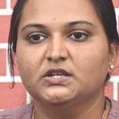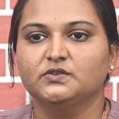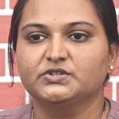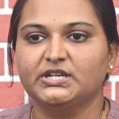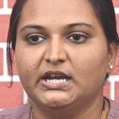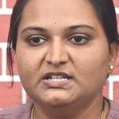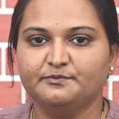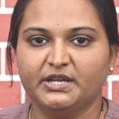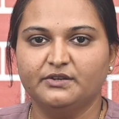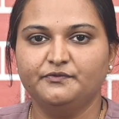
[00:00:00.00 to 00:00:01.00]
So child's
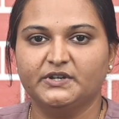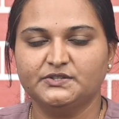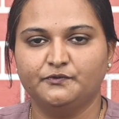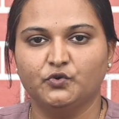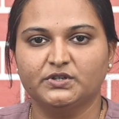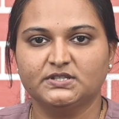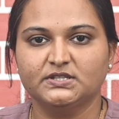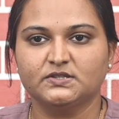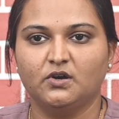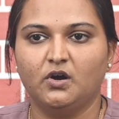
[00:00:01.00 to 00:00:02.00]
brain first
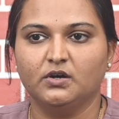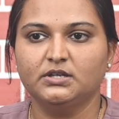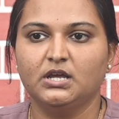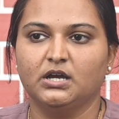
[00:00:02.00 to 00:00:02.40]
focuses on